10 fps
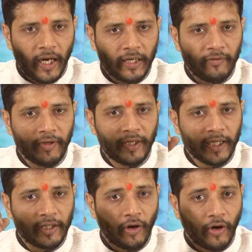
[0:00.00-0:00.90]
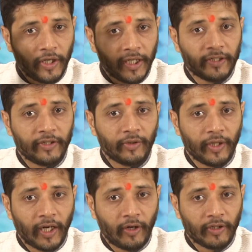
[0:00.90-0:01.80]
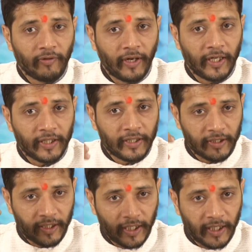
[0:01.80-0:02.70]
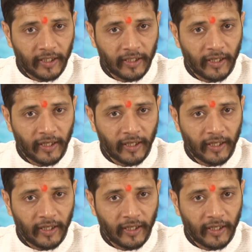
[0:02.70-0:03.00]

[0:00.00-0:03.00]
and if we take the holidays into account, the variation is greater.